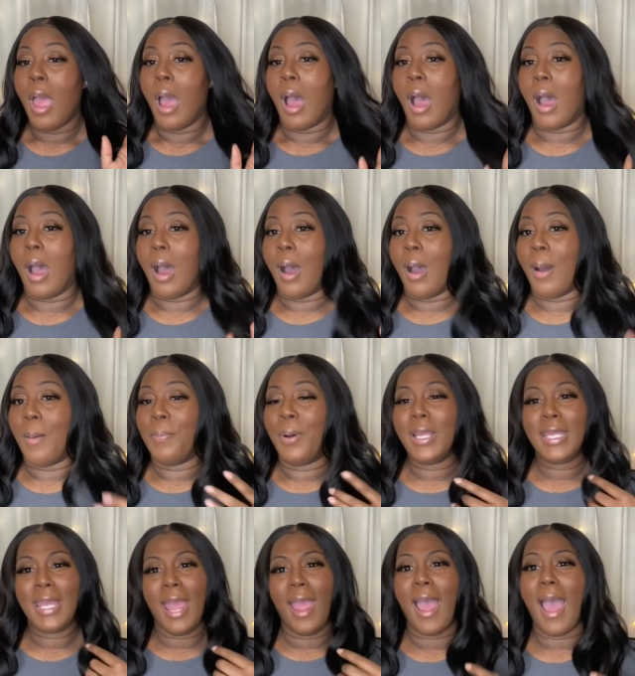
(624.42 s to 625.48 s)
Um,
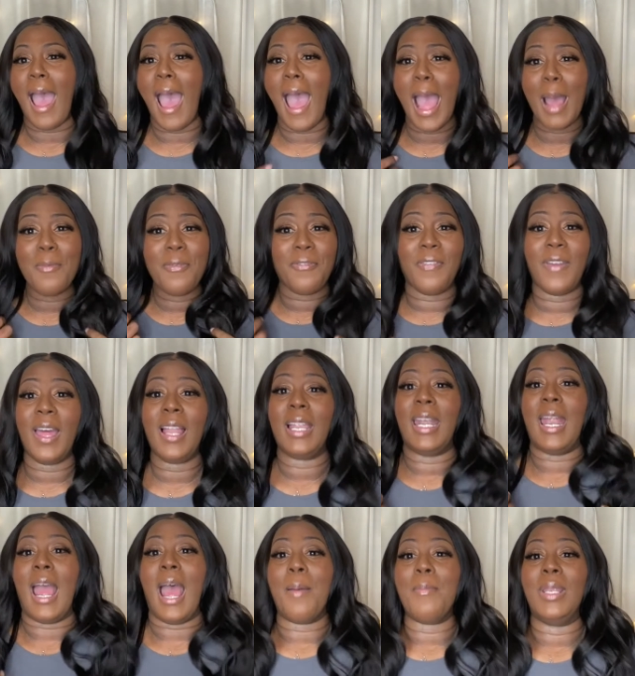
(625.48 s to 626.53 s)
but yeah, I'm
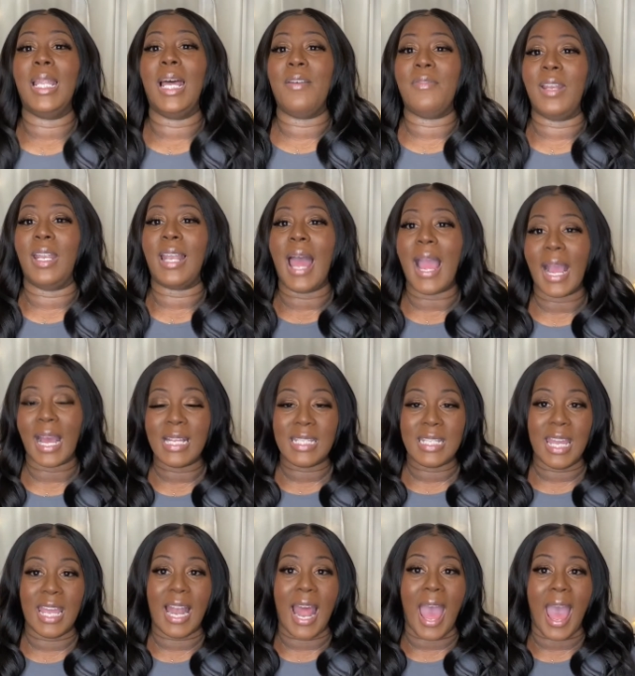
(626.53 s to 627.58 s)
feeling it. I'm loving it. Like I
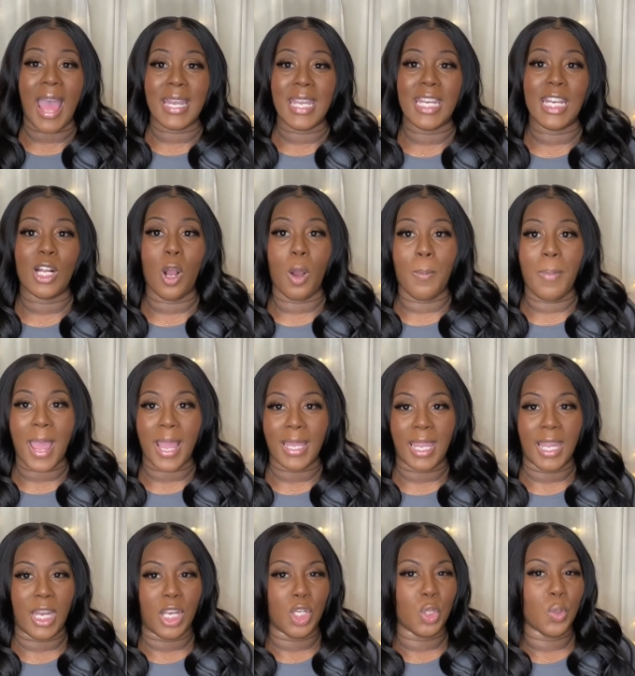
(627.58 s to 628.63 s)
said, I need to go back
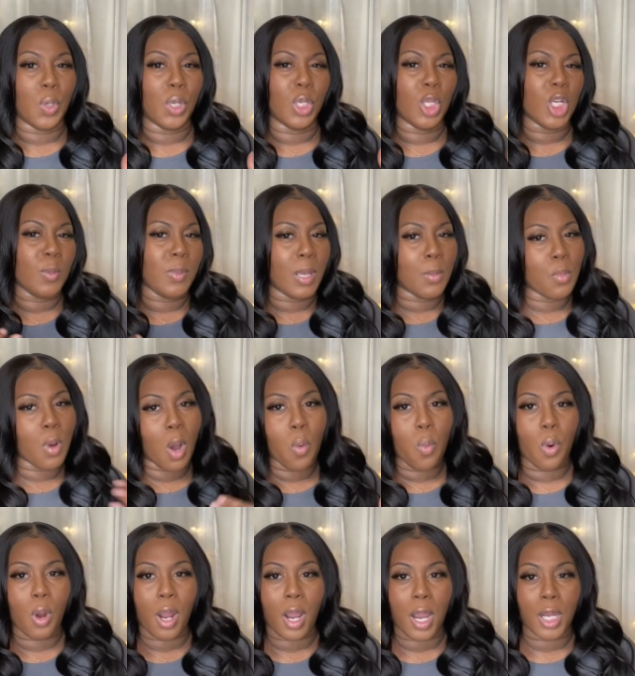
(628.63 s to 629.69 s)
in and do a little bit more
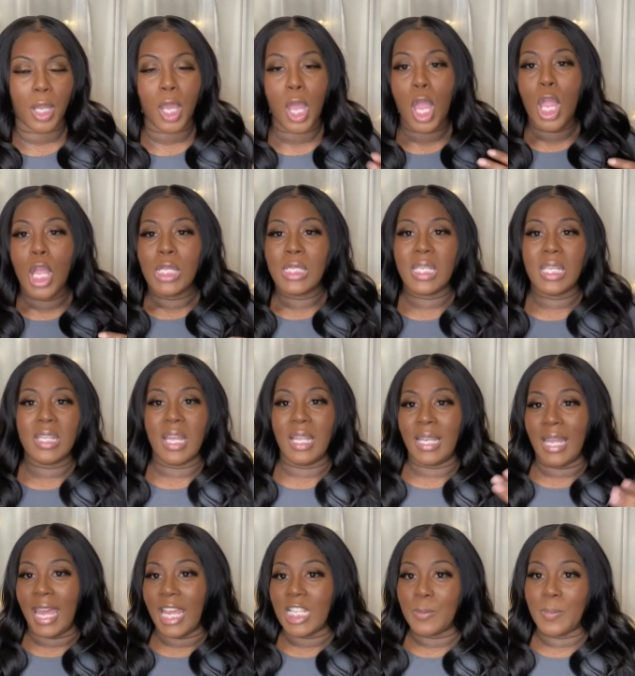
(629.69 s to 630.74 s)
work to the
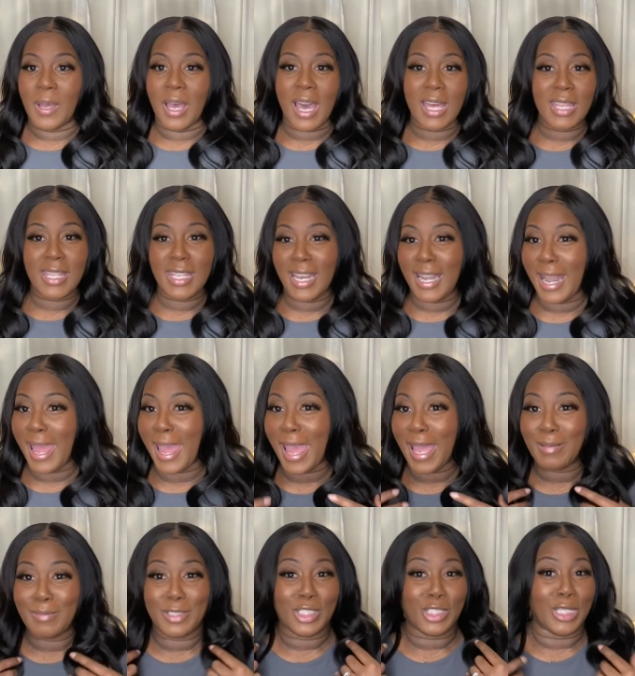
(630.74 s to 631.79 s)
lace. But other
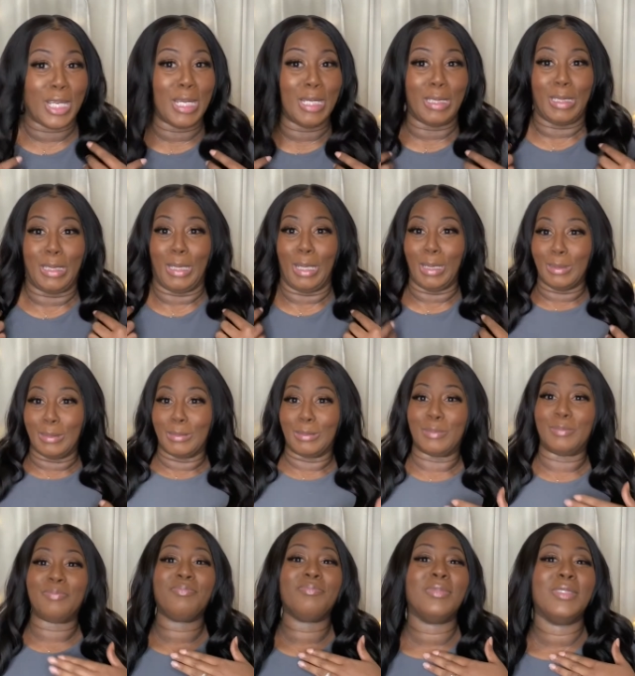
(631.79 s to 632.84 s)
than that, she
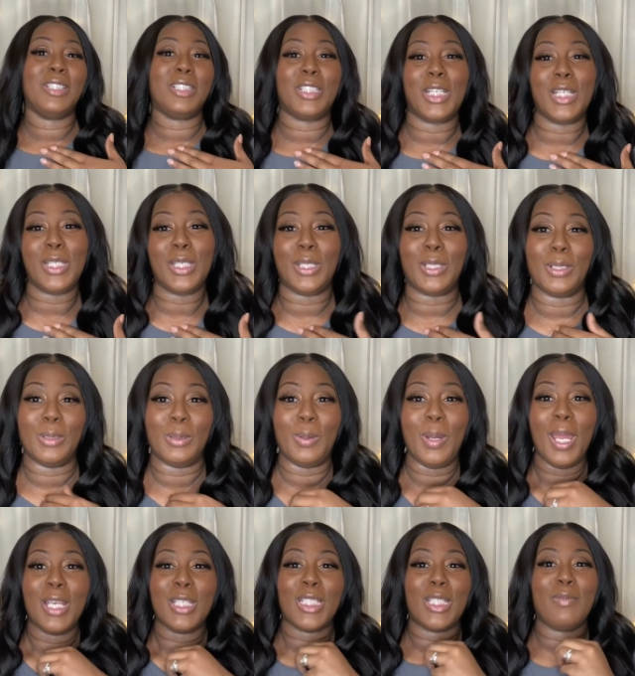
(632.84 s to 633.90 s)
cute. She cute.
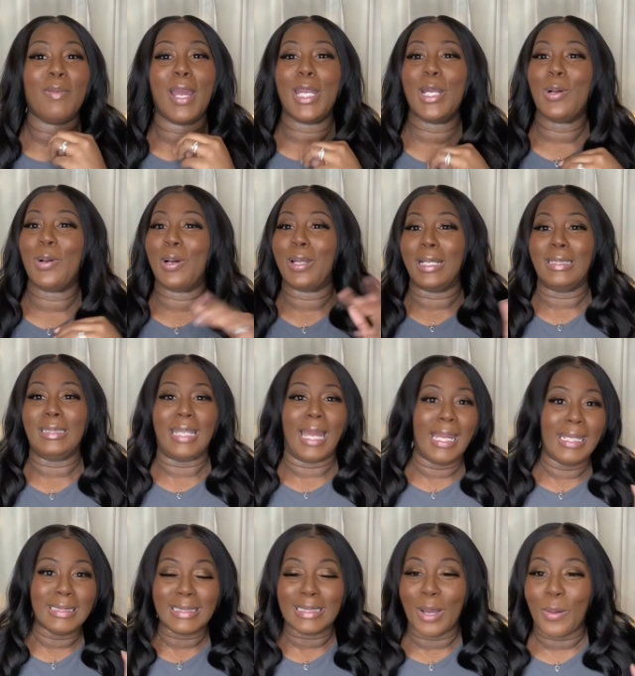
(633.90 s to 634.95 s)
She ready to go on a
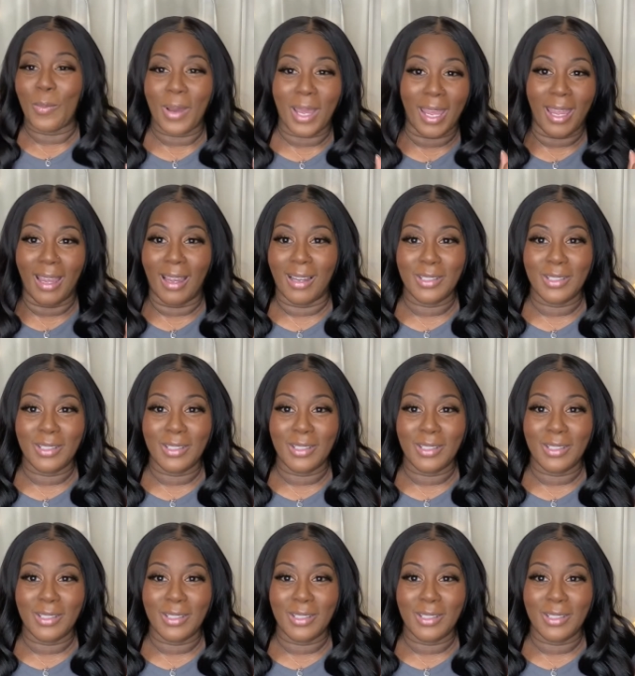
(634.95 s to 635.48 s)
date somewhere.